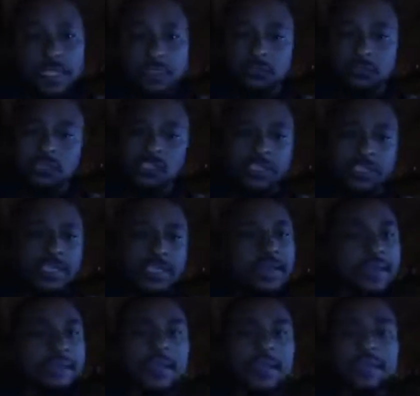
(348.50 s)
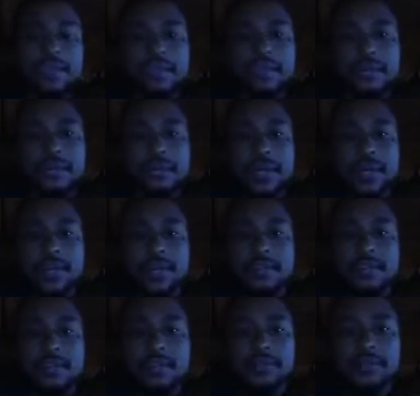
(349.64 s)
and you just can't make it to the
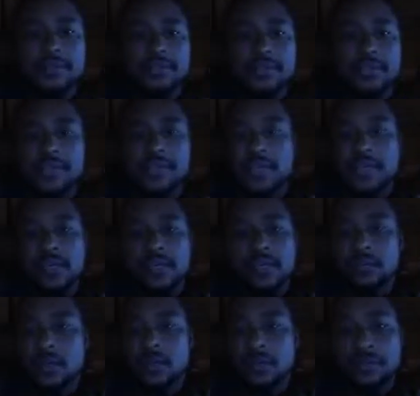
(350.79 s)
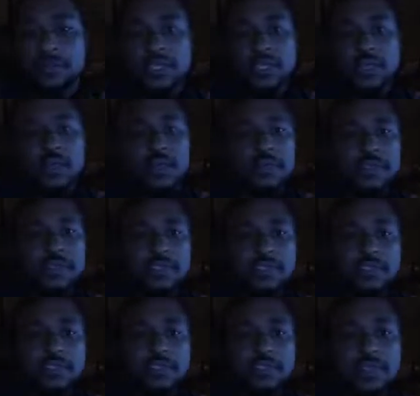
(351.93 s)
Passover, I know you're going to be nervous
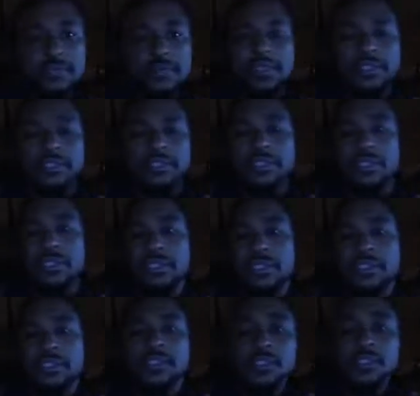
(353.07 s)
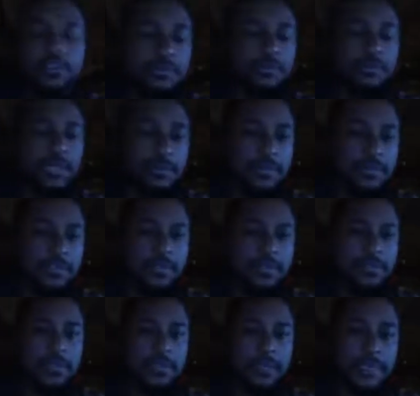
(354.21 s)
and trembling. Just remember,
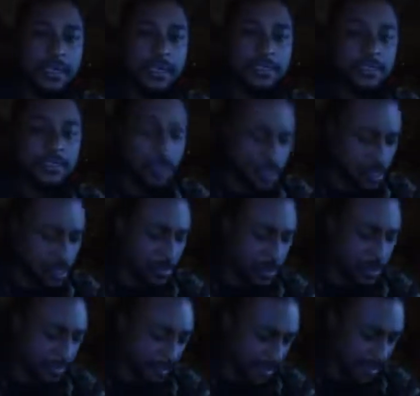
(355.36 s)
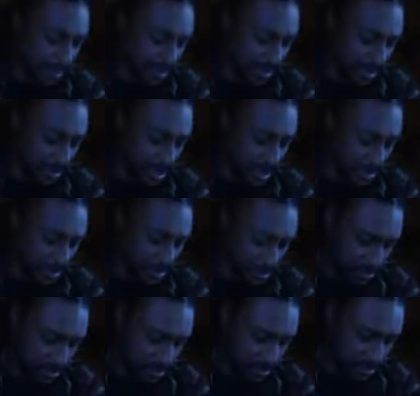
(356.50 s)
it's in, matter of fact, it's in
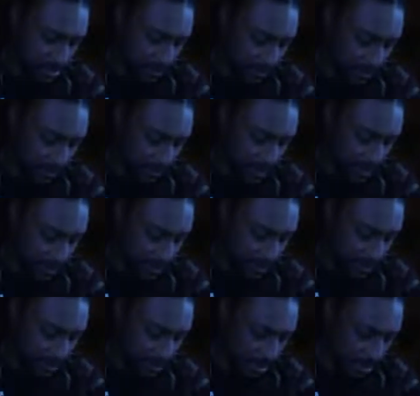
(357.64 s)
Numbers. Let me see if I can find it.